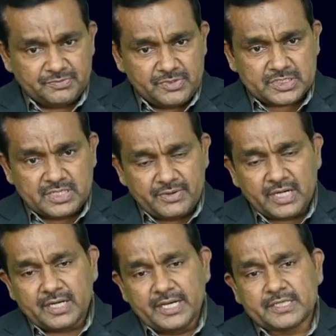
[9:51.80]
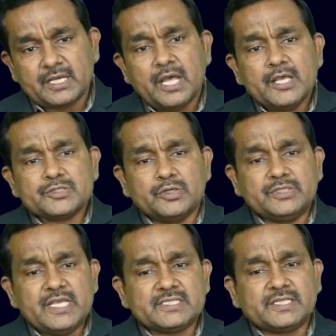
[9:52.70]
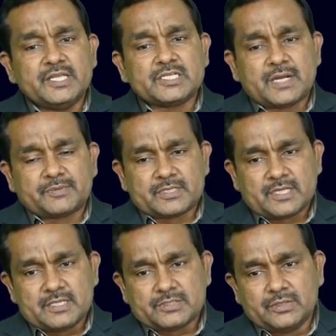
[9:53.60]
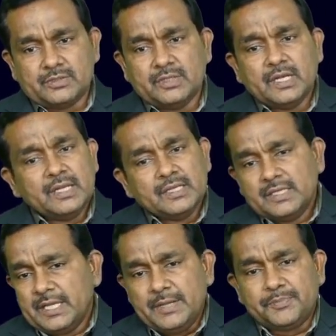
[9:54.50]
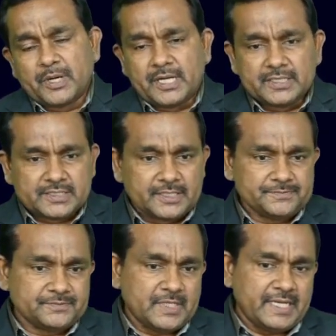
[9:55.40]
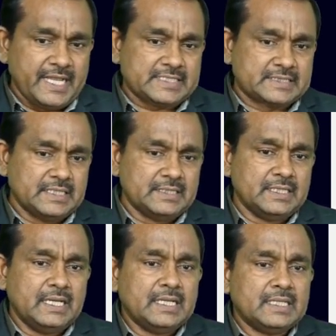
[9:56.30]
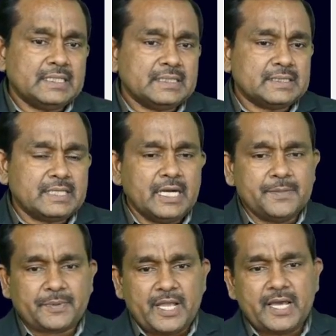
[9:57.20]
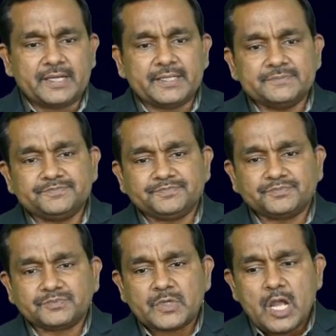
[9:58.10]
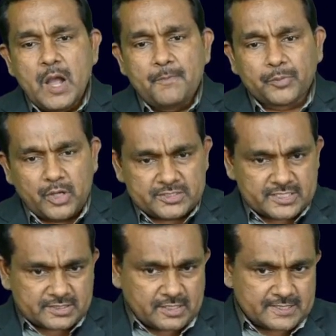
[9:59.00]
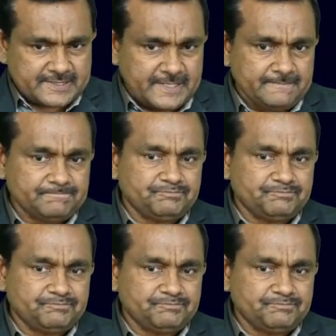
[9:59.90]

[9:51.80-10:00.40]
Misnover rate. So these three chapters also important, sir. Next, third priority, process costing.